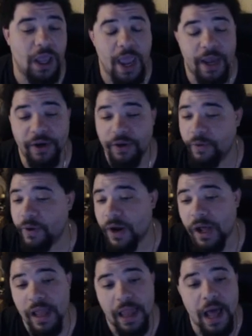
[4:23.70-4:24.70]
and do it
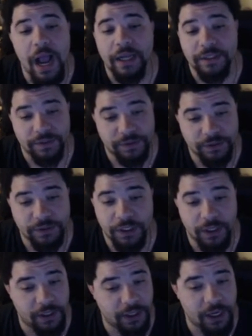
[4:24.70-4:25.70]
a lot
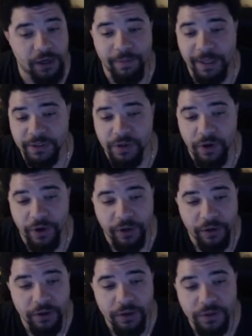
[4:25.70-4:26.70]
to get your best carding.
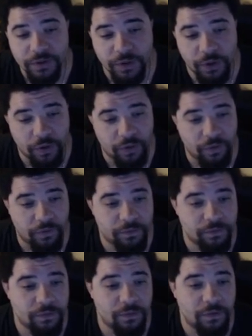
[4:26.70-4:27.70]
So
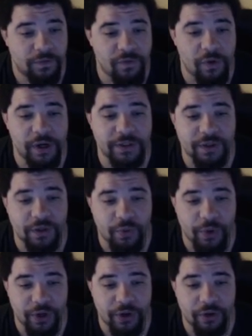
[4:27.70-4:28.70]
four hits on
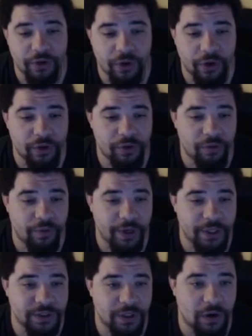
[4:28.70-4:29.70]
quick, good. Three
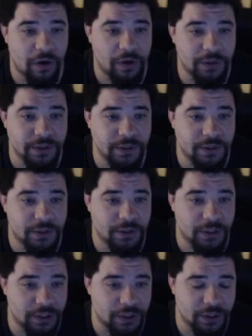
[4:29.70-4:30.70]
hits on arts.
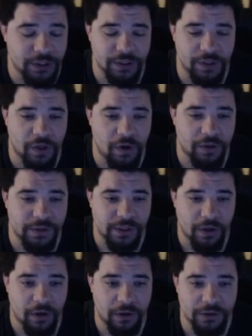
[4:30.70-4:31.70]
These are decent arts
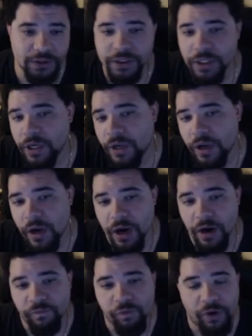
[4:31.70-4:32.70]
cards.
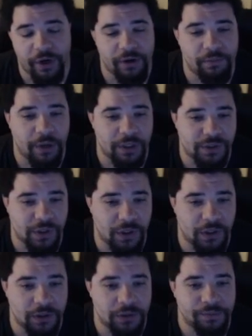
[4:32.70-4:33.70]
Uh, four hit on
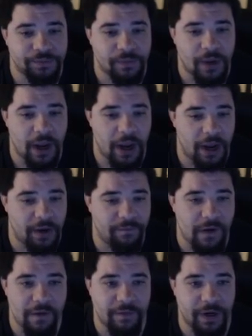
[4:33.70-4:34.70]
Buster, and
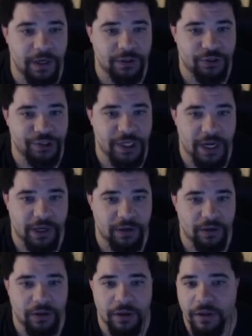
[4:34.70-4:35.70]
five hit extra attack.
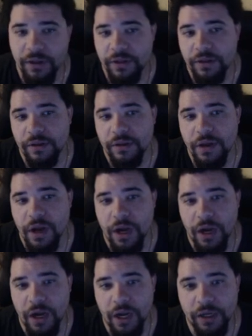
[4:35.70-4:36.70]

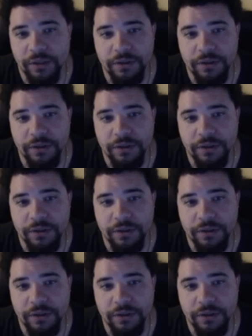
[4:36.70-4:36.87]
Uh,